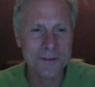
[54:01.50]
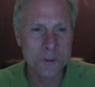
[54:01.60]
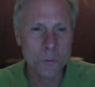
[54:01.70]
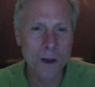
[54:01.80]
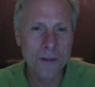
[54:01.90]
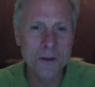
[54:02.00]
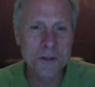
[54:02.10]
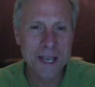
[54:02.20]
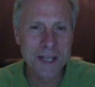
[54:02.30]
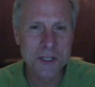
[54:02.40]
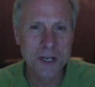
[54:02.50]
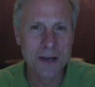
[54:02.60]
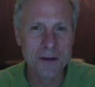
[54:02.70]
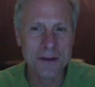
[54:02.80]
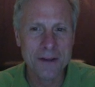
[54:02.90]
Do one of those cancel
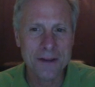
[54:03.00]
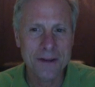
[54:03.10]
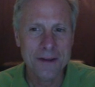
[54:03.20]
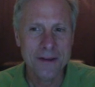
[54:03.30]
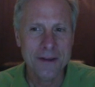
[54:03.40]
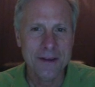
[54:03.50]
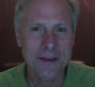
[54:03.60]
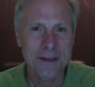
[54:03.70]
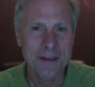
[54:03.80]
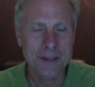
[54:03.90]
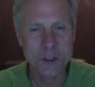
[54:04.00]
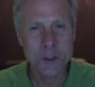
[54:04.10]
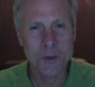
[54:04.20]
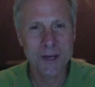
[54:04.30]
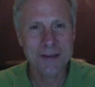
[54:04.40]
out? They do,
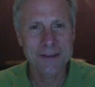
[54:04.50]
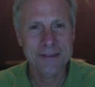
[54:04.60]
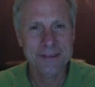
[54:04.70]
right?